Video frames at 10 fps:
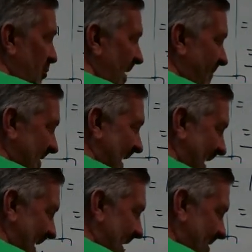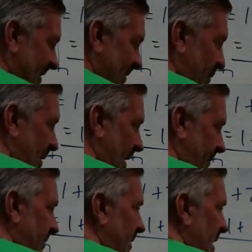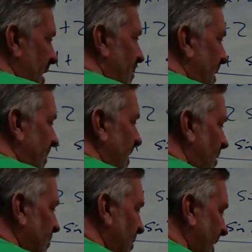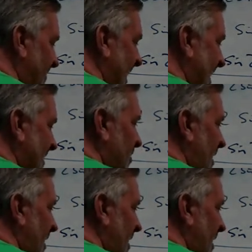have a tan x in the problem, but we also have tangent